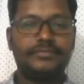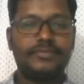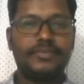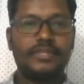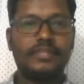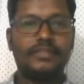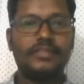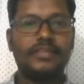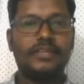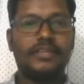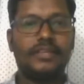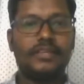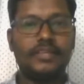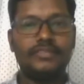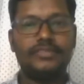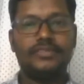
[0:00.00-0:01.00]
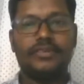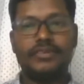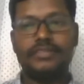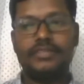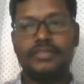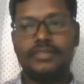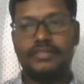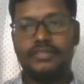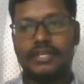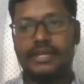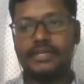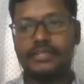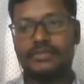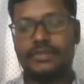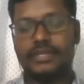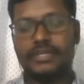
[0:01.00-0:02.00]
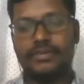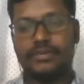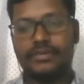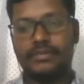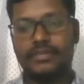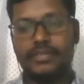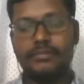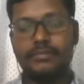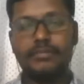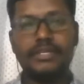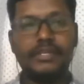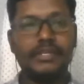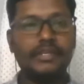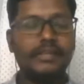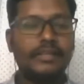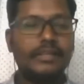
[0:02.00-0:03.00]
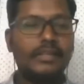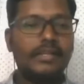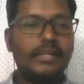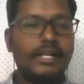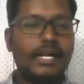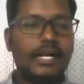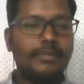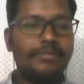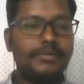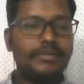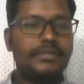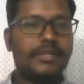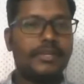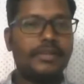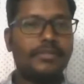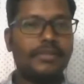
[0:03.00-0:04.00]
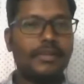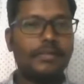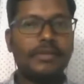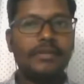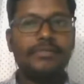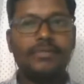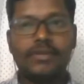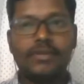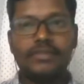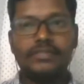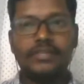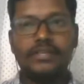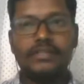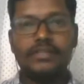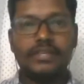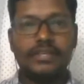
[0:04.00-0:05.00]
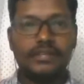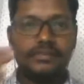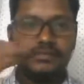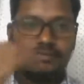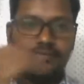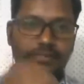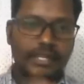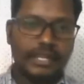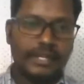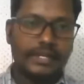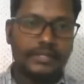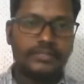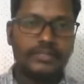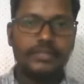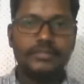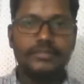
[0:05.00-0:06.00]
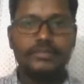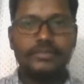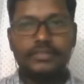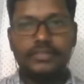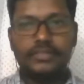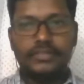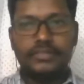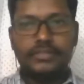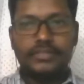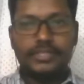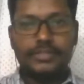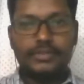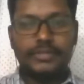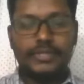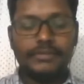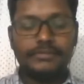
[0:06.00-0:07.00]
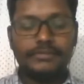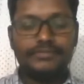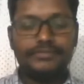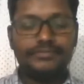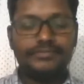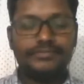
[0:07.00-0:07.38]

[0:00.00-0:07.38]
Okay, they enjoy, they satisfy, or they be in a happy state. Okay, by focusing their energy into them.